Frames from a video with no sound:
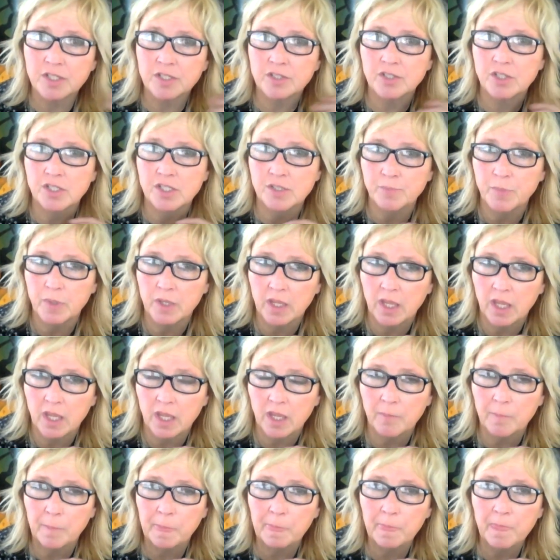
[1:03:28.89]
It's
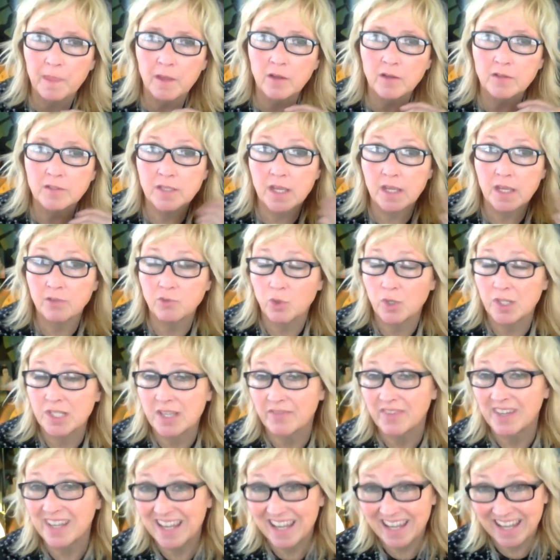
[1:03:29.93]

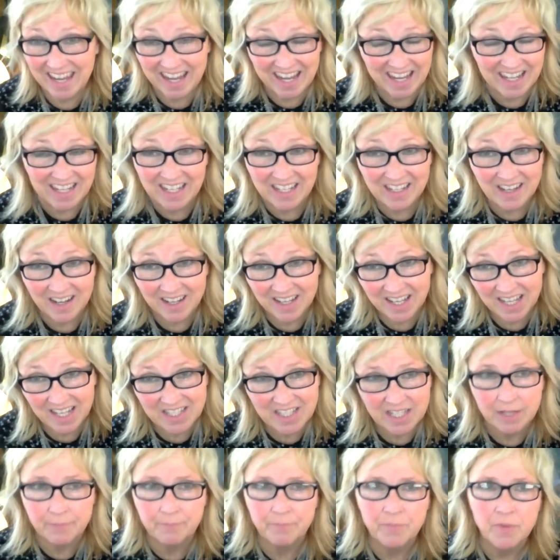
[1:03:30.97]
2,780, not
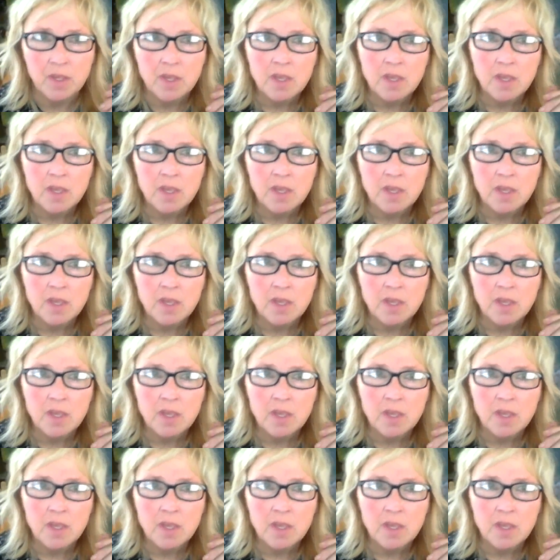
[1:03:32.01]
18